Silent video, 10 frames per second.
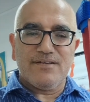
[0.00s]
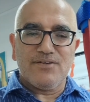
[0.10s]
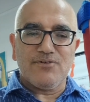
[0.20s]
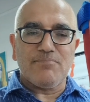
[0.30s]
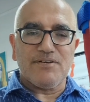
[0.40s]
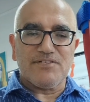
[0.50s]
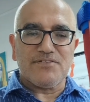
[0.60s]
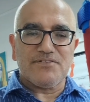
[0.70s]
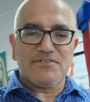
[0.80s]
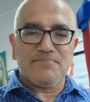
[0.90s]
your
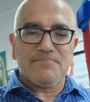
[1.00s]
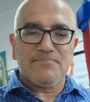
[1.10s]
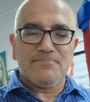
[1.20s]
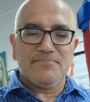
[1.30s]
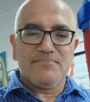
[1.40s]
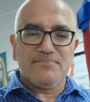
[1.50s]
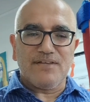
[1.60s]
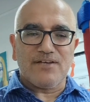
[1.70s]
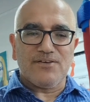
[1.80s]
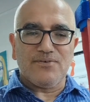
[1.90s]
patients.
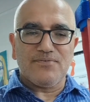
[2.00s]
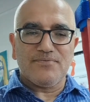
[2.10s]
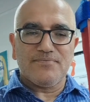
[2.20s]
Thank you.